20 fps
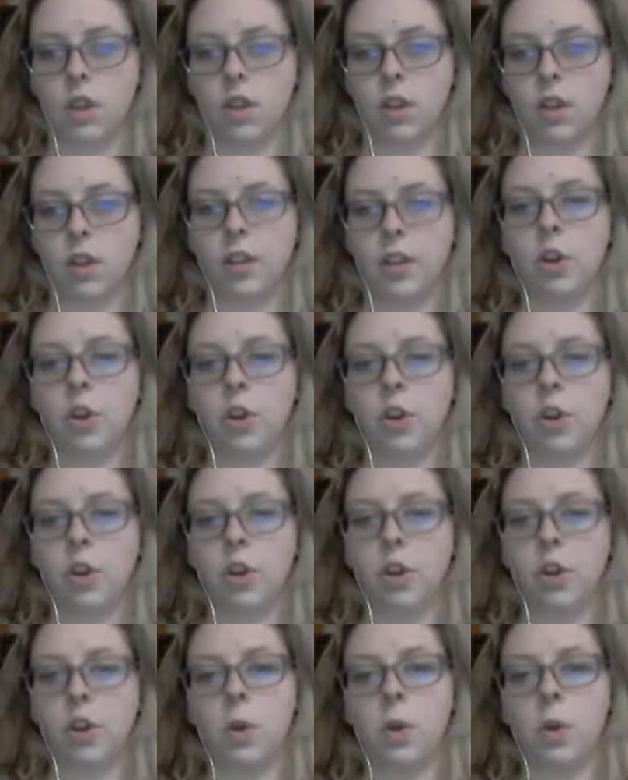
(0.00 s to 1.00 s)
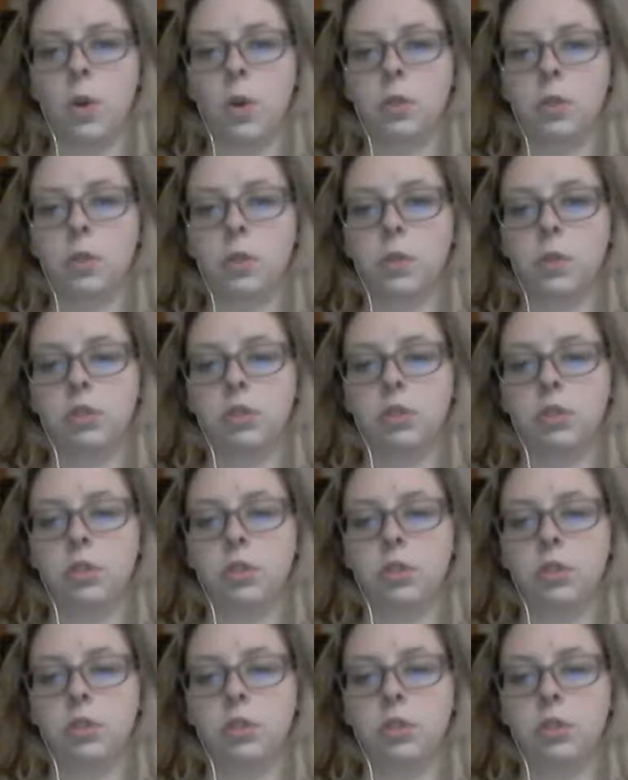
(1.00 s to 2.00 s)
And they're also only choosing
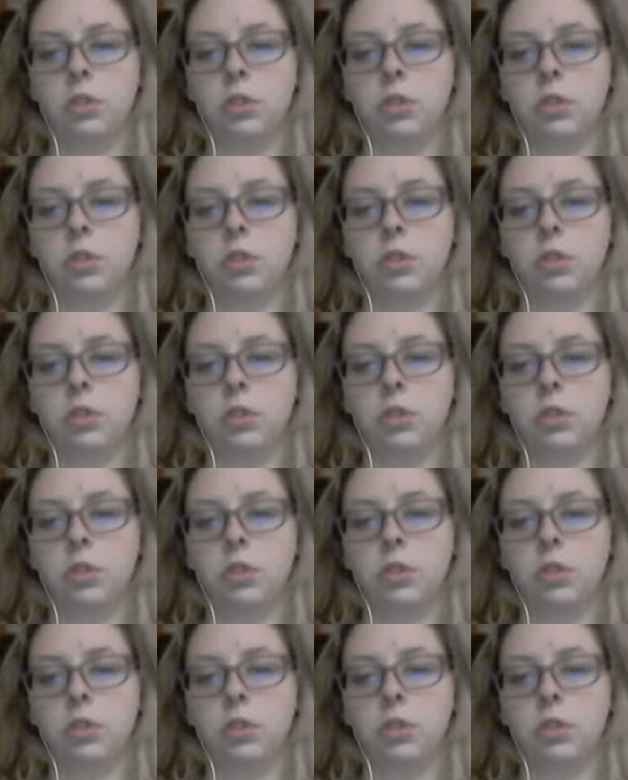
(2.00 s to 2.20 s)
workers.